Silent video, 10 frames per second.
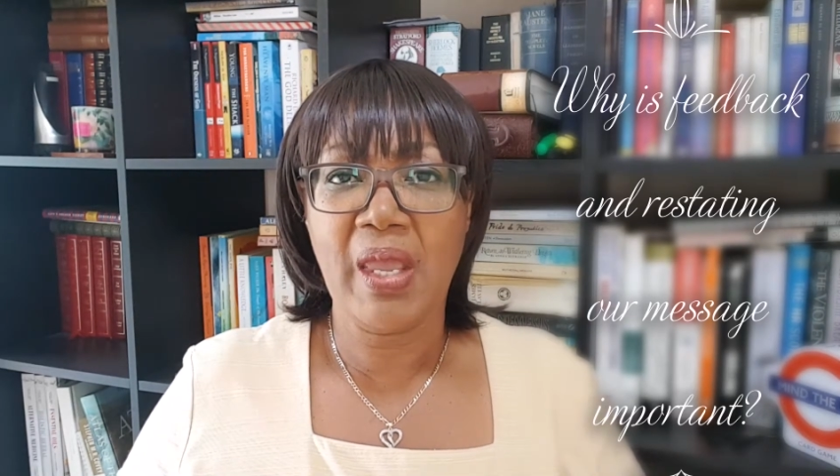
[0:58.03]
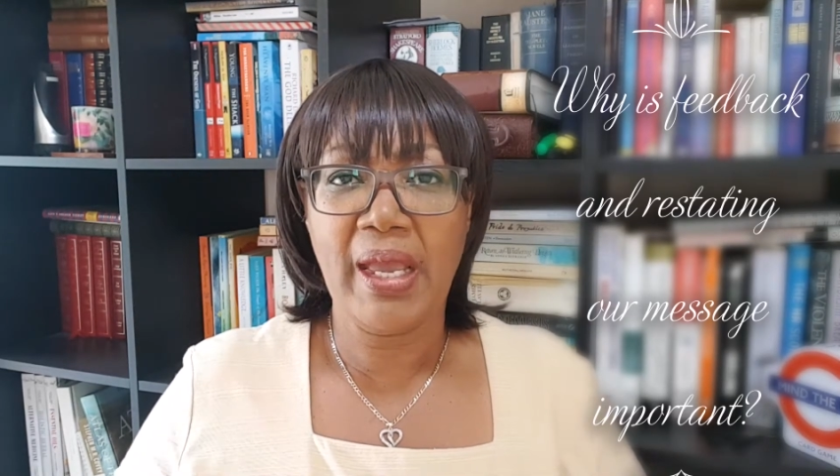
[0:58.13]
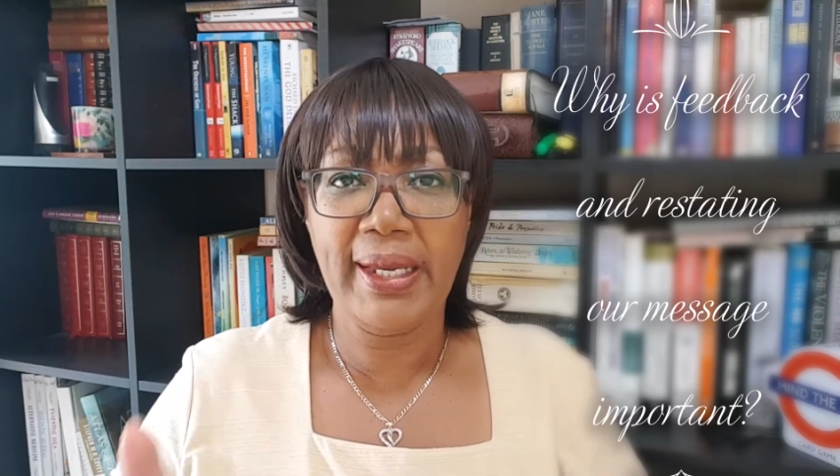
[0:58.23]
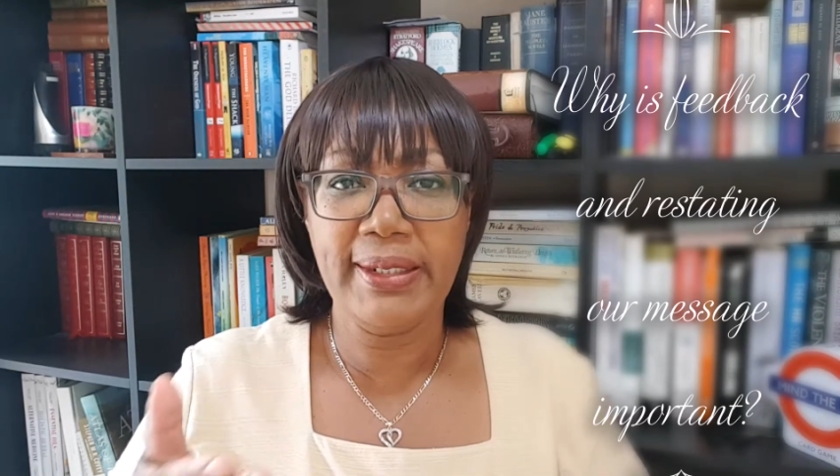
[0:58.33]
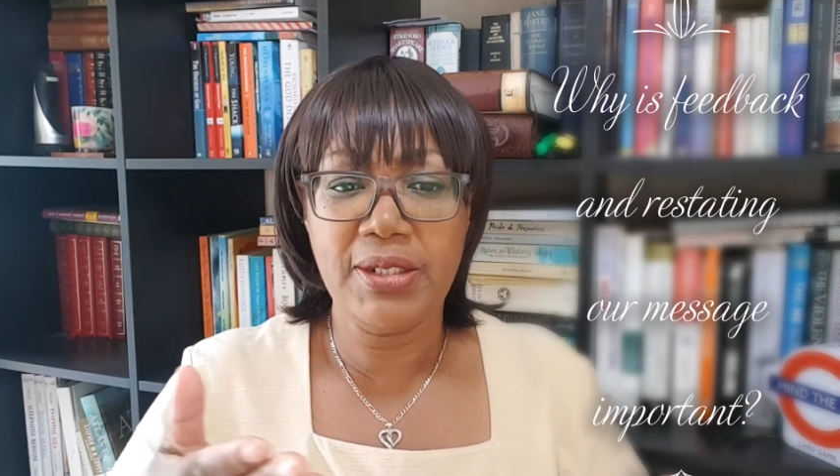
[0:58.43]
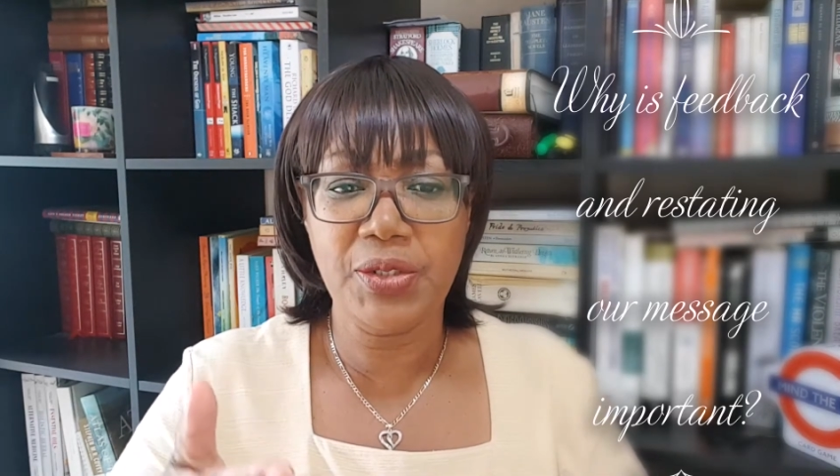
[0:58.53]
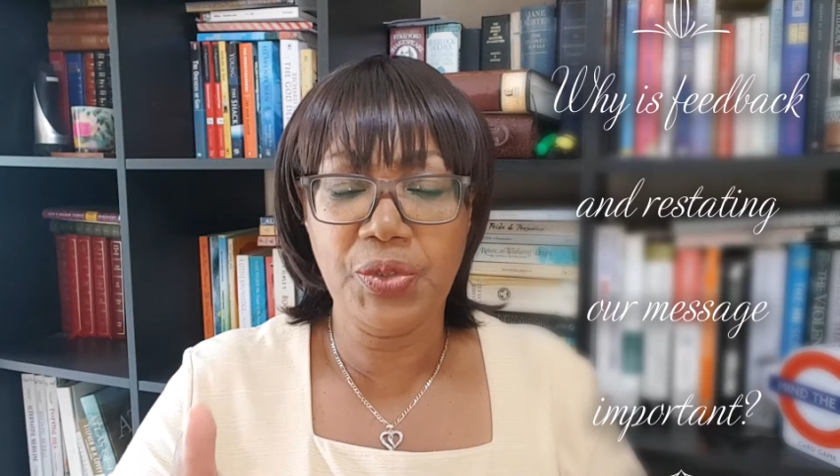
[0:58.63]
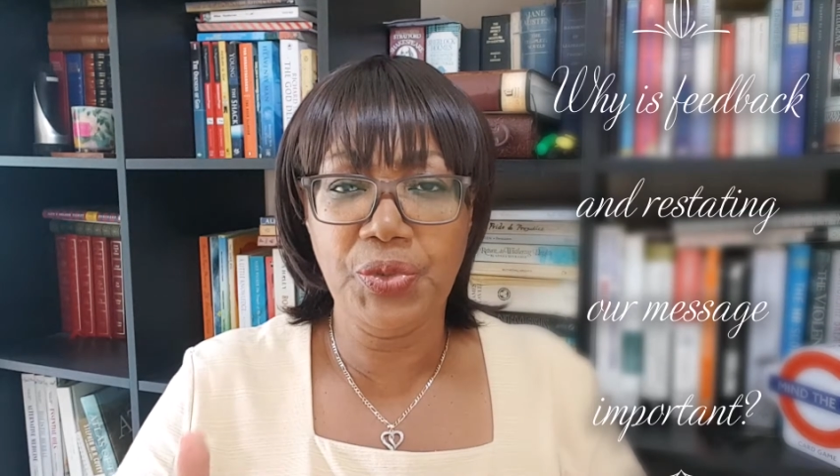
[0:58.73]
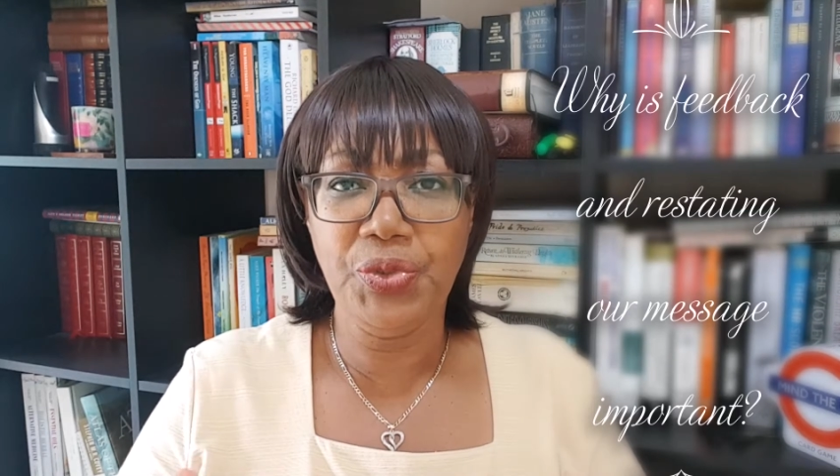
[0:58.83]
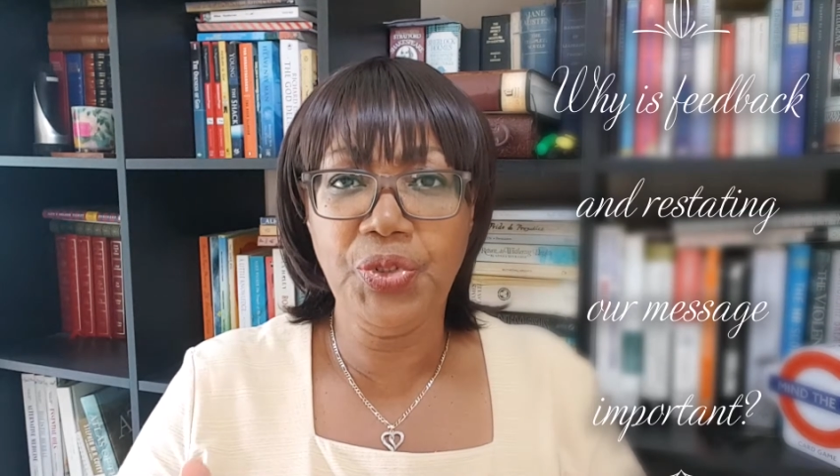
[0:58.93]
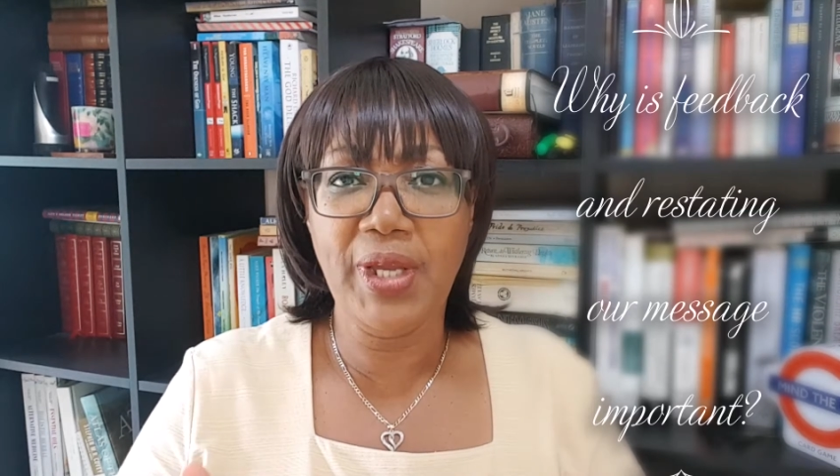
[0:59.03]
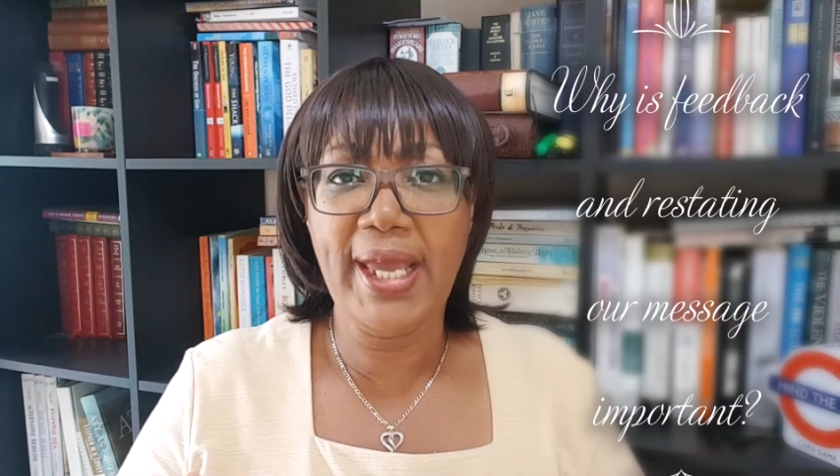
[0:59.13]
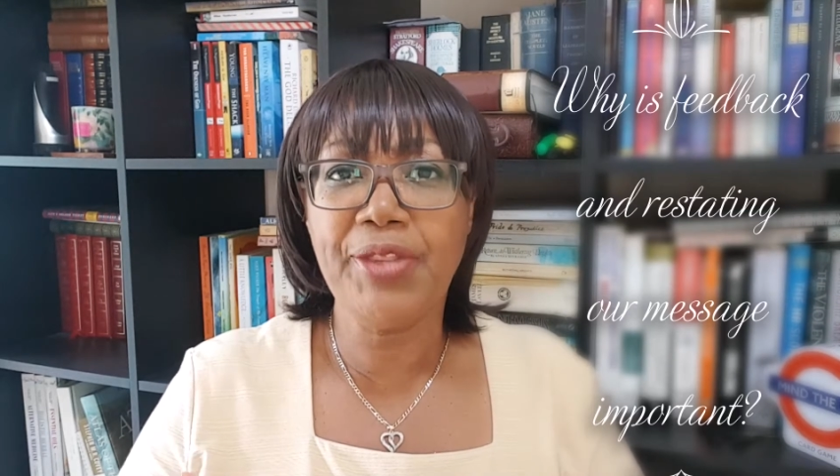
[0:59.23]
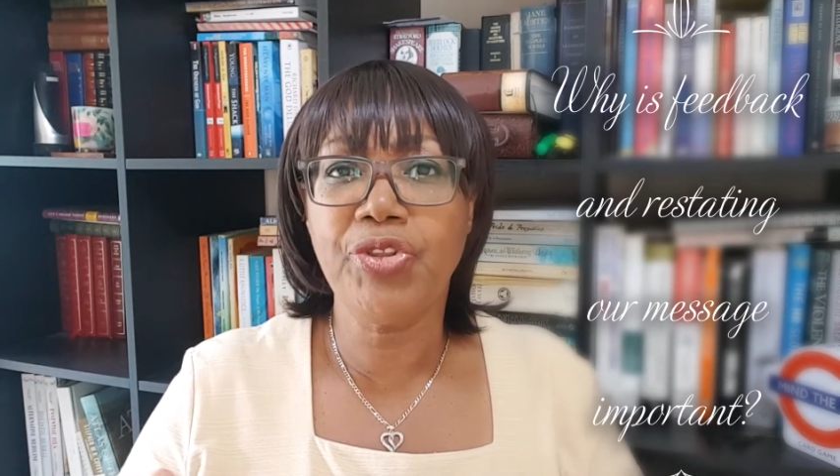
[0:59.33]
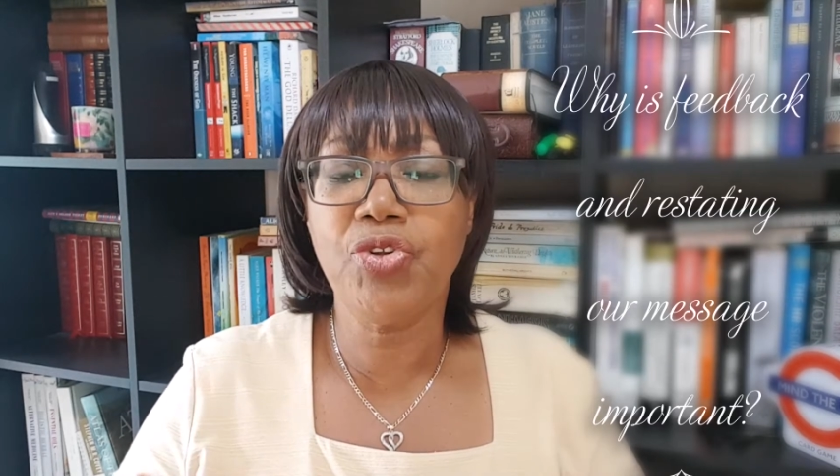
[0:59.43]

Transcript: and look at the